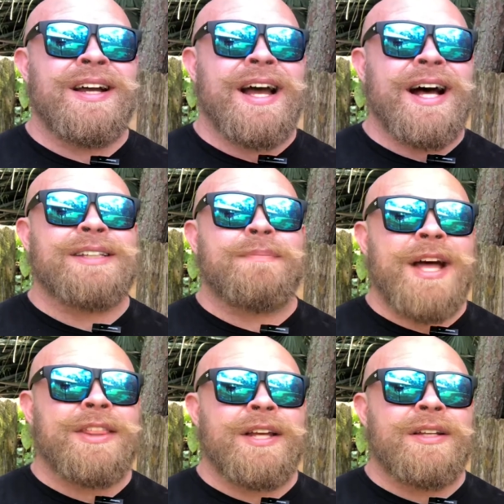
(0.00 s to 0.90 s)
as a
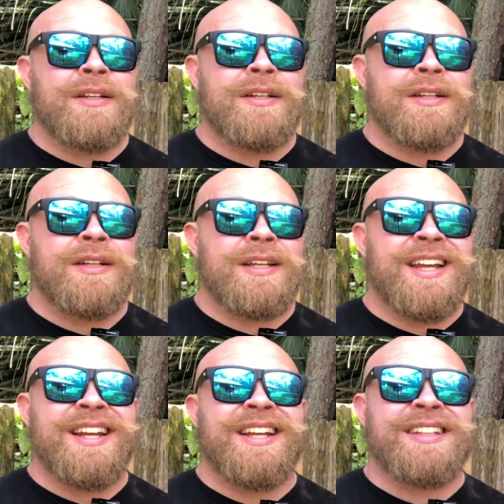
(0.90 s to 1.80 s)
method,
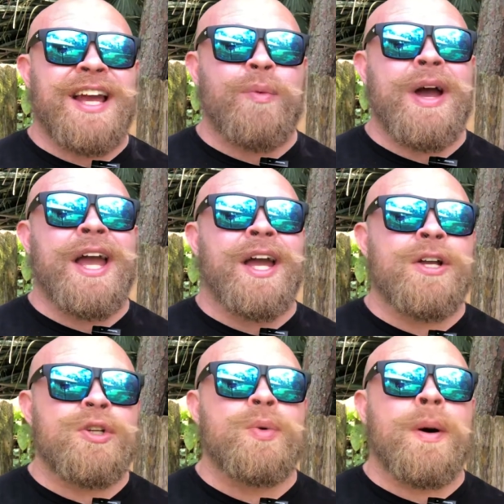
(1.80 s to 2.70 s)
it is a way
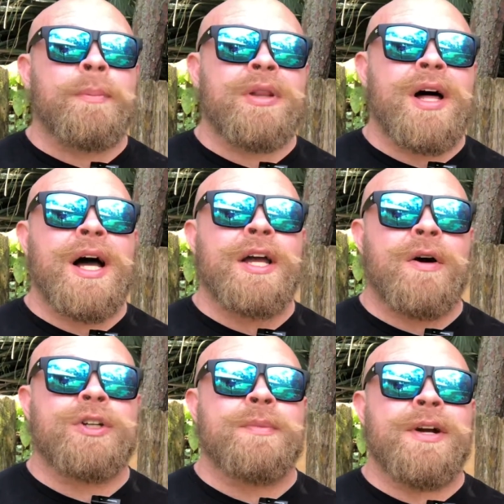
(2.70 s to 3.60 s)
to apply
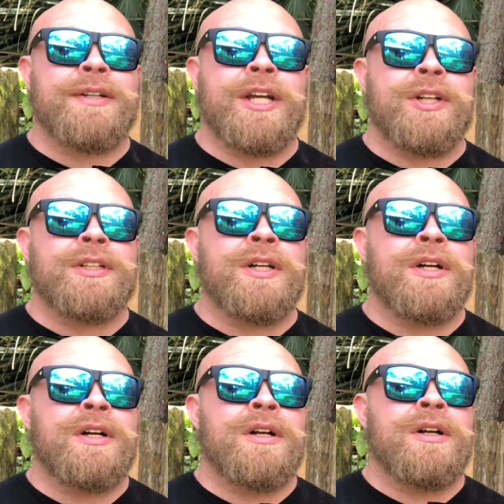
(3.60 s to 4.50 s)
conjugate periodization's
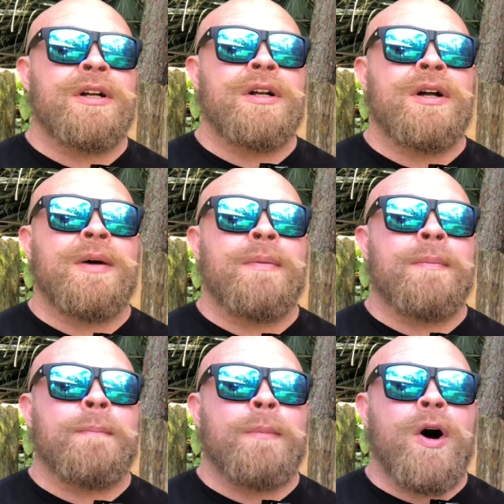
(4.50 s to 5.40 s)

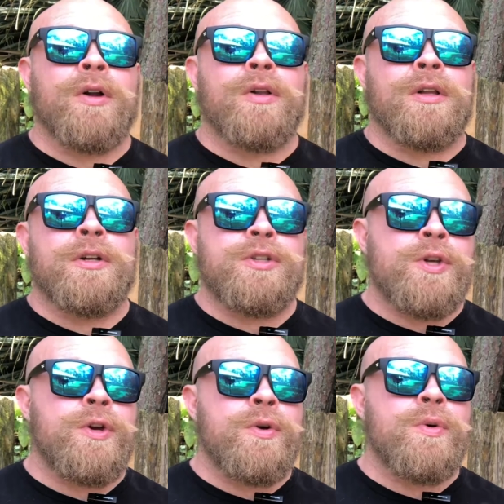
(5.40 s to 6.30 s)
model
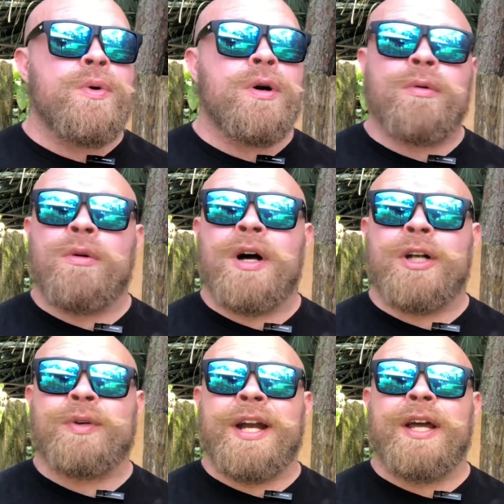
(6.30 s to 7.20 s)
to a
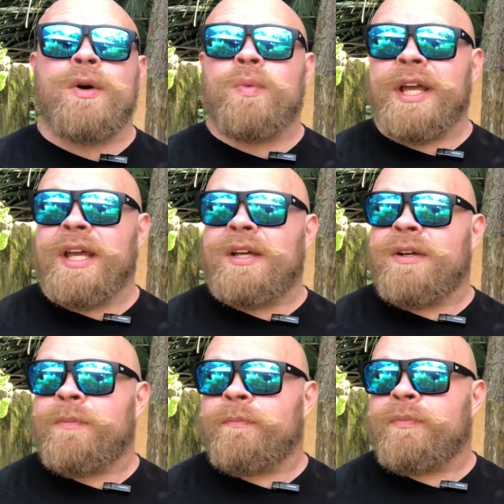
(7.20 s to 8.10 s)
training week.
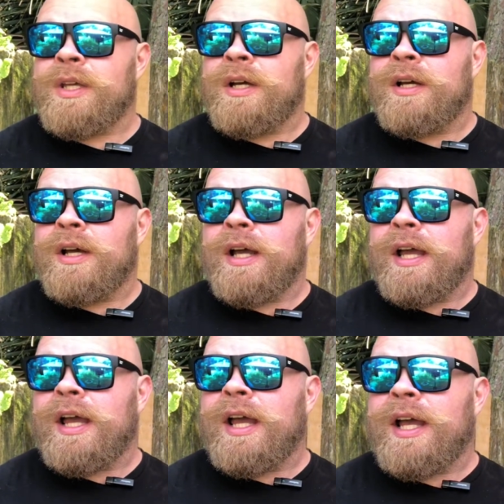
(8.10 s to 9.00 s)

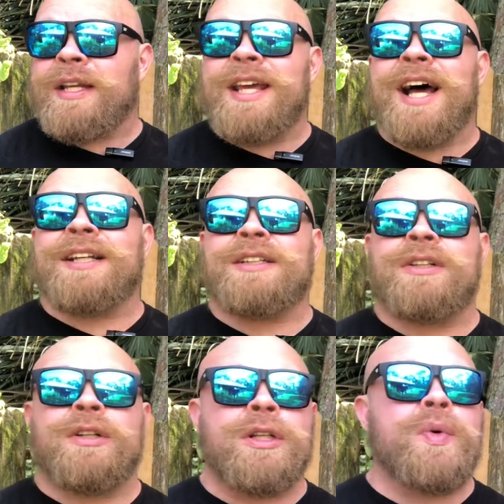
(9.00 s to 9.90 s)
And yes,
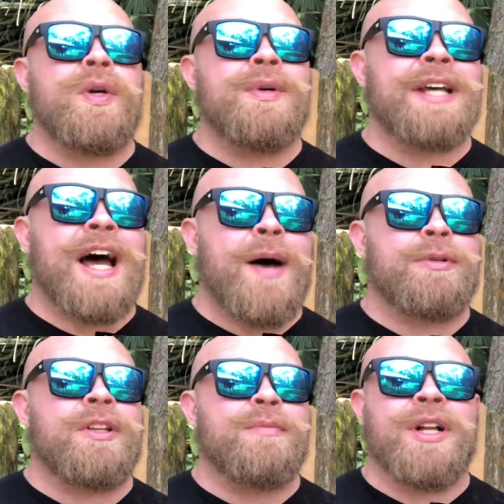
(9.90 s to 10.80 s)
Louie was
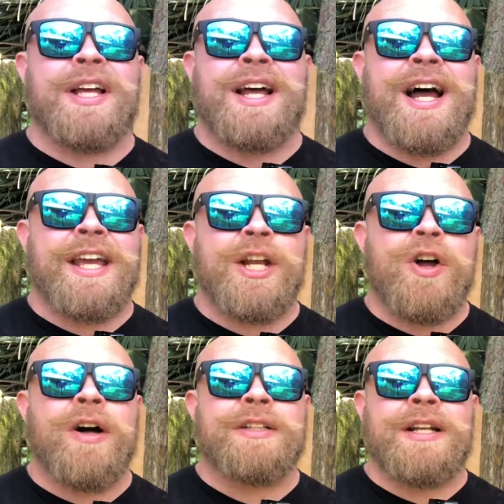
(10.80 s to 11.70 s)
absolutely brilliant. I
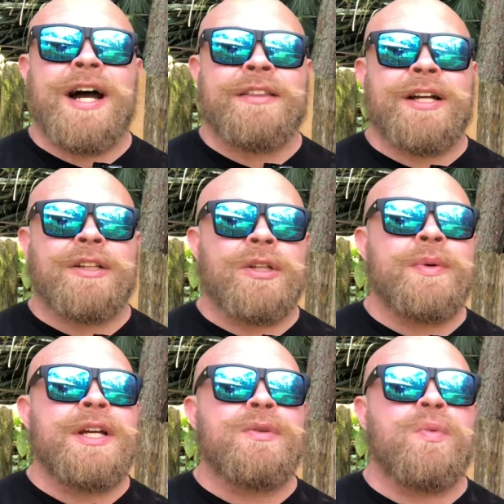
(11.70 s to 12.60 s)
cannot deny that.
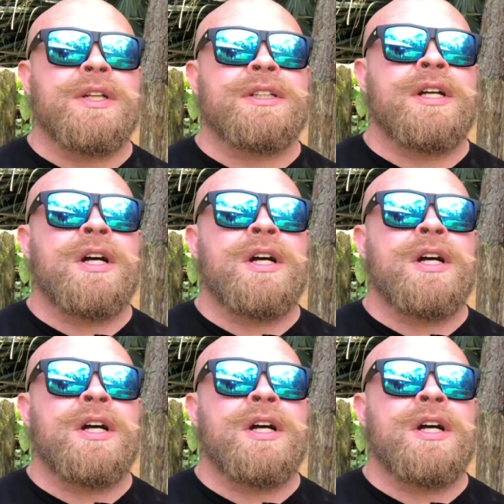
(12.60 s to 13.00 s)
Louie was